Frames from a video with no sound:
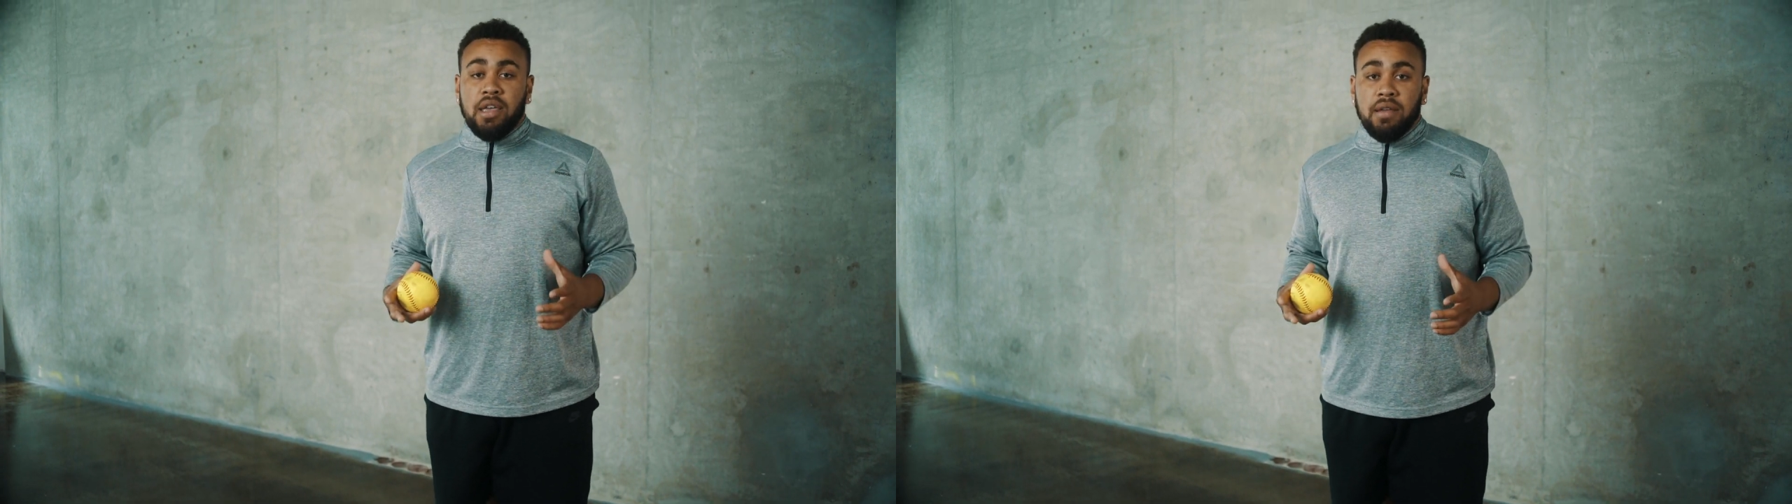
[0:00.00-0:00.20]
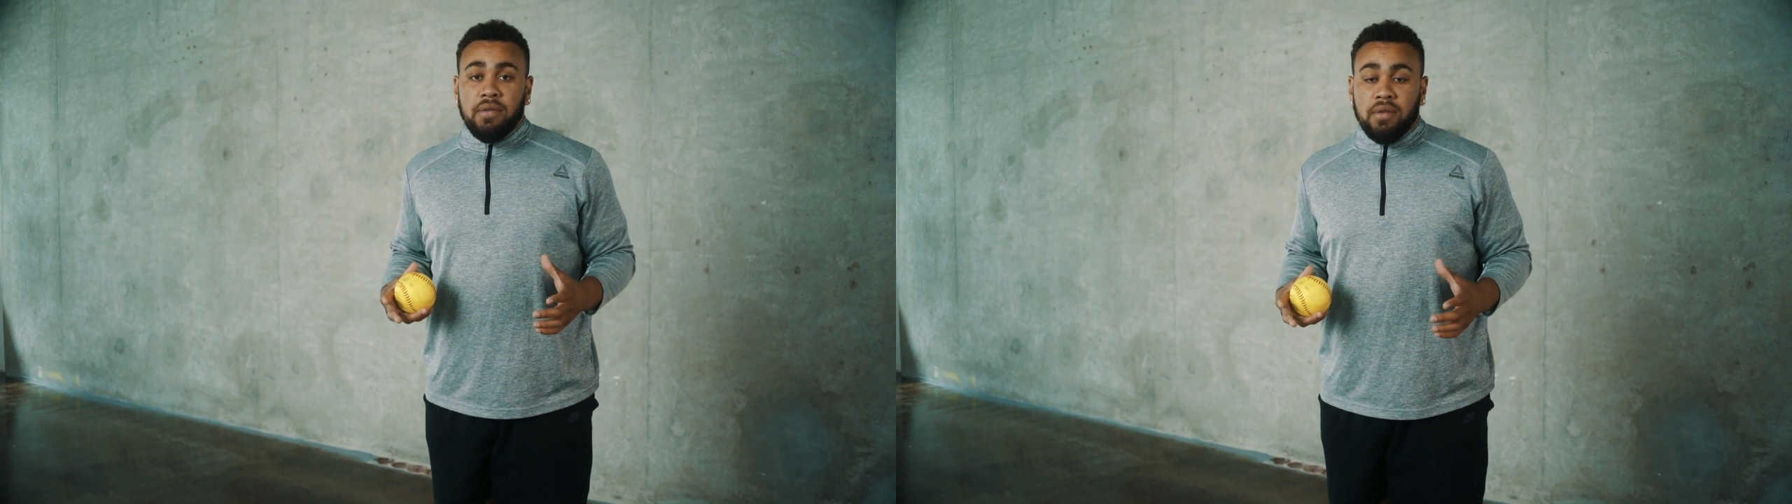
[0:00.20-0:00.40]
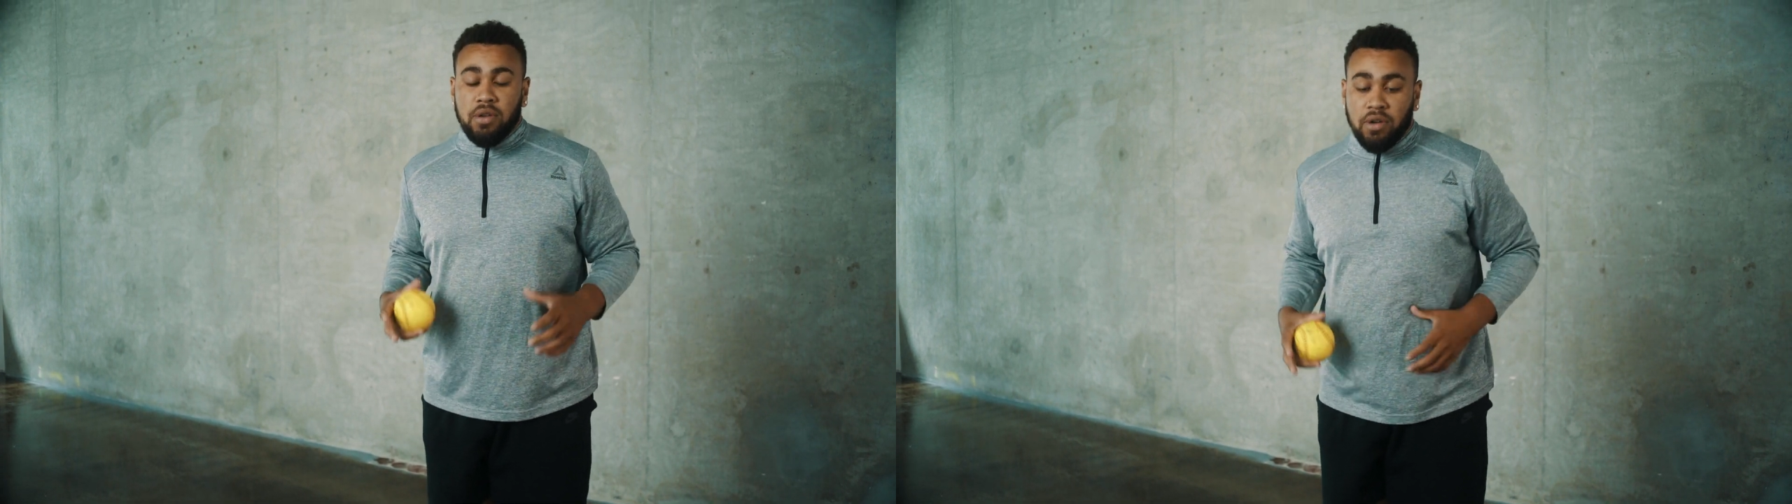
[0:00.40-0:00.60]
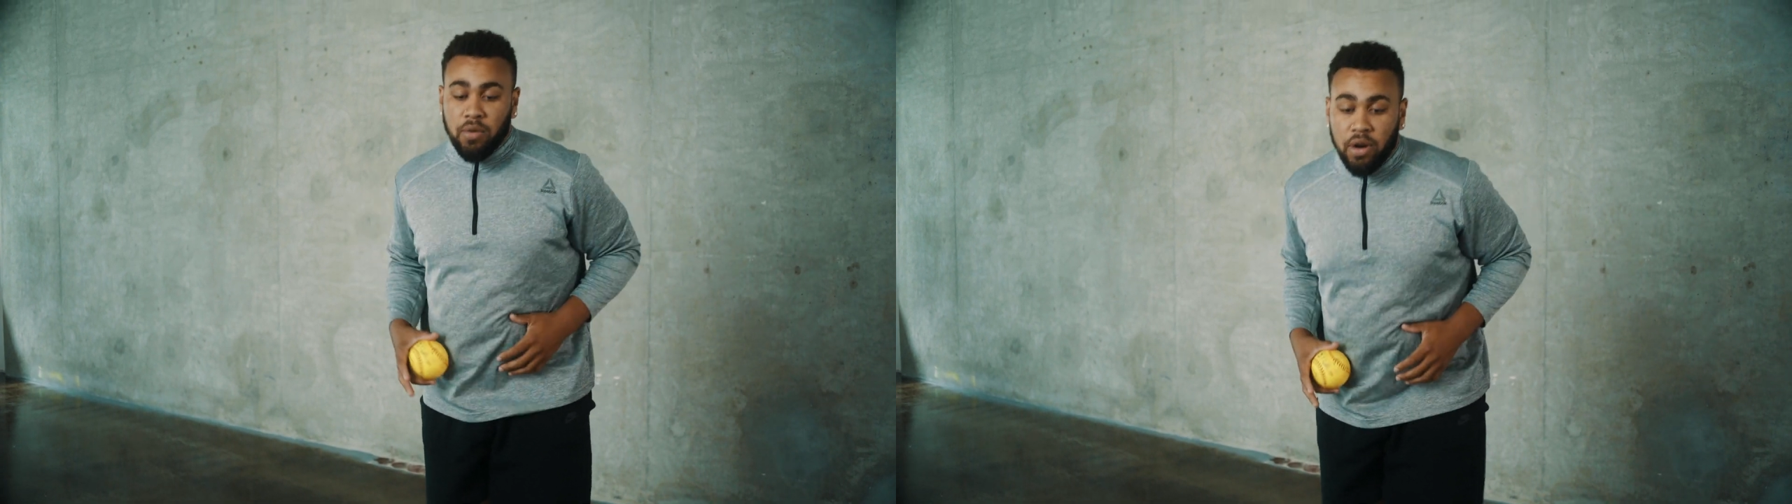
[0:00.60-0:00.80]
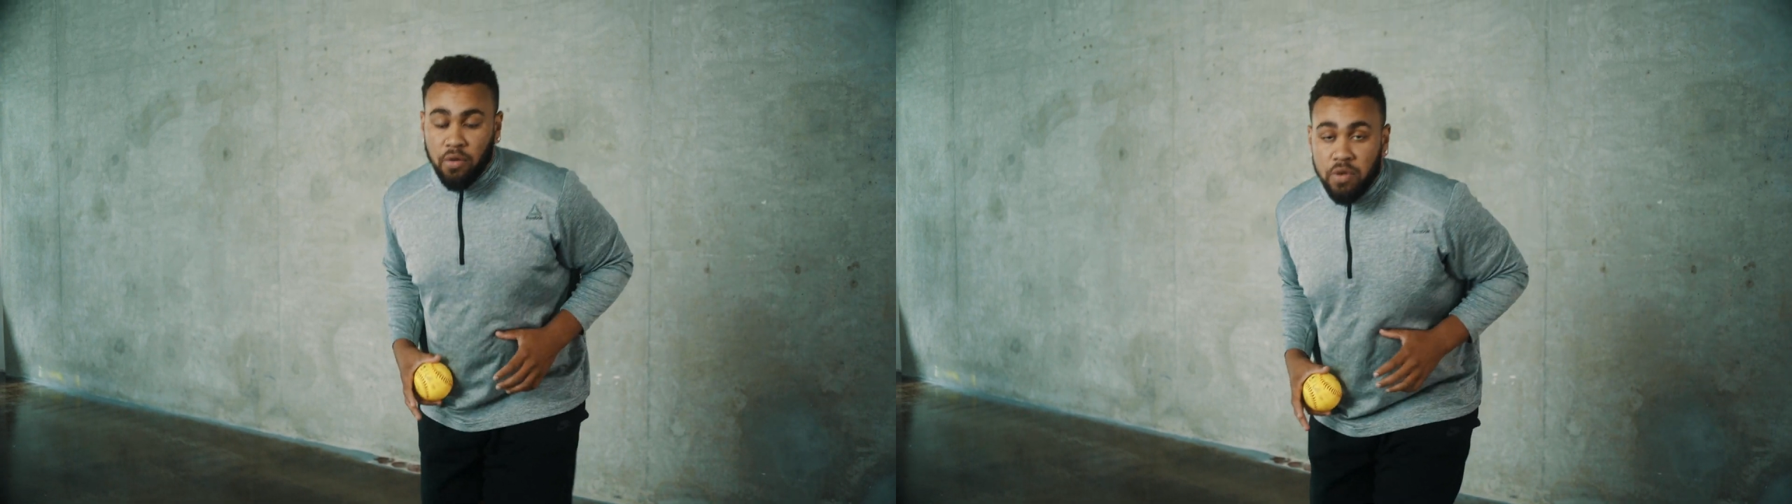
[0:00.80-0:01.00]
You're gonna
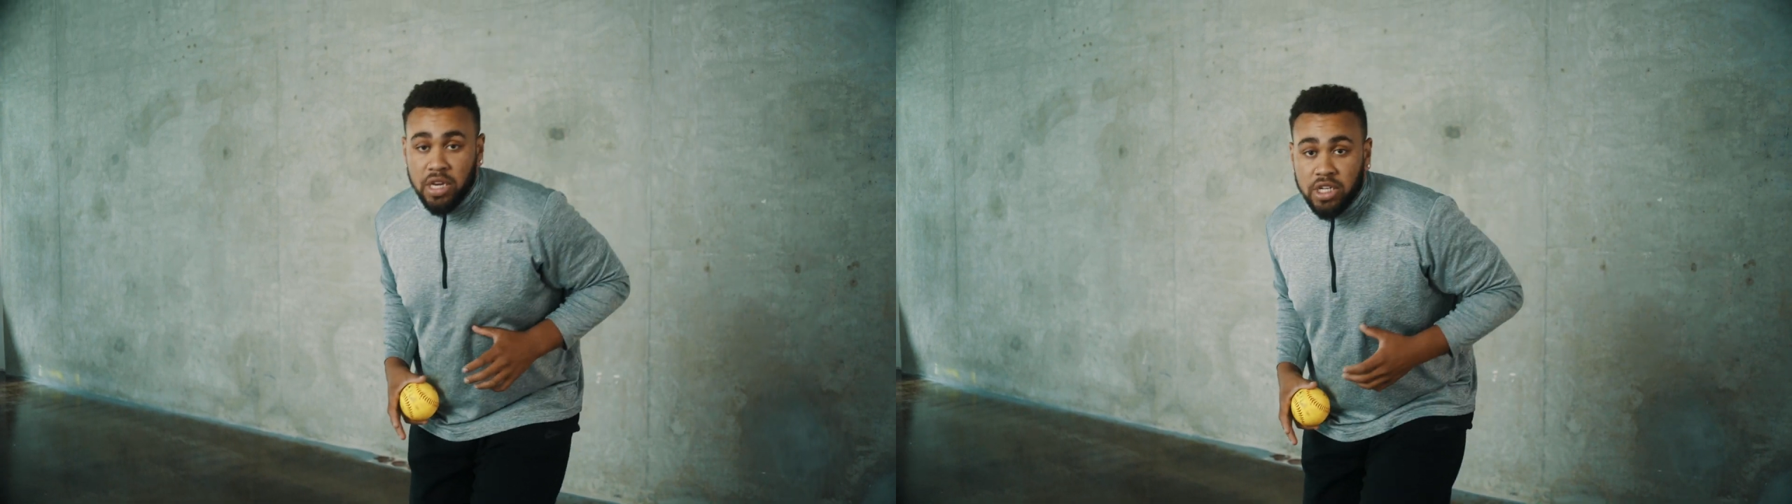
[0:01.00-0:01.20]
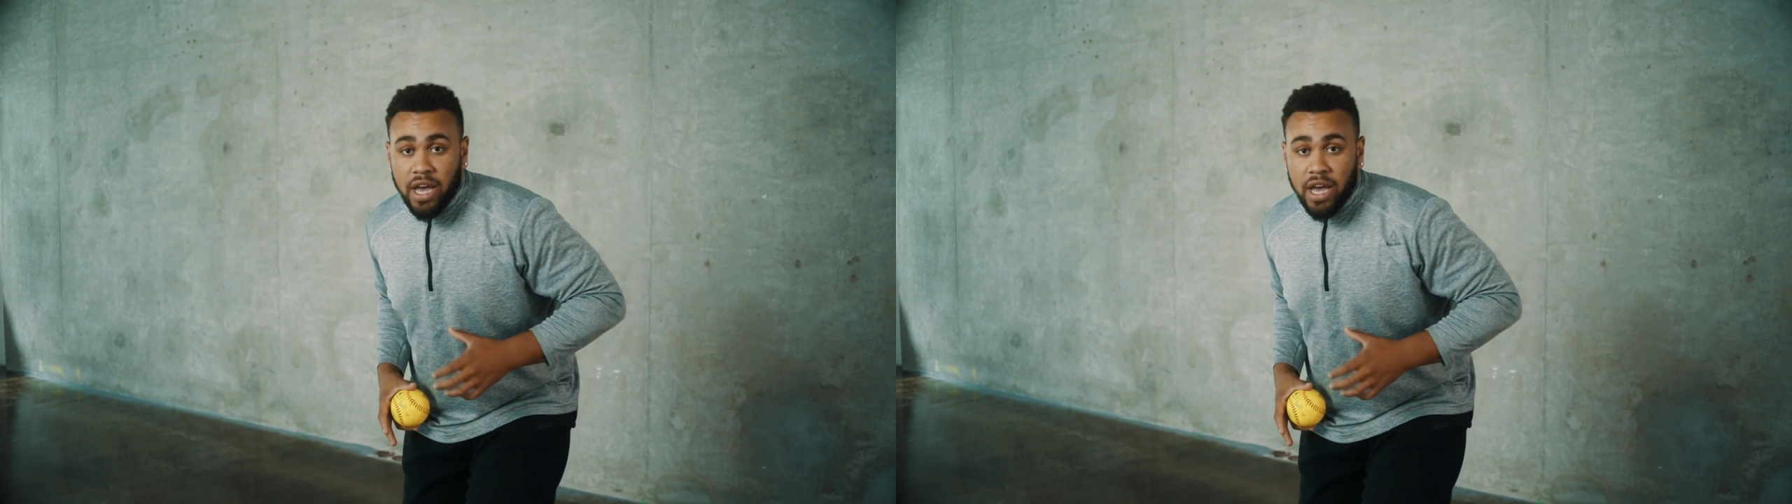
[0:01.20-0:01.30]
wanna reach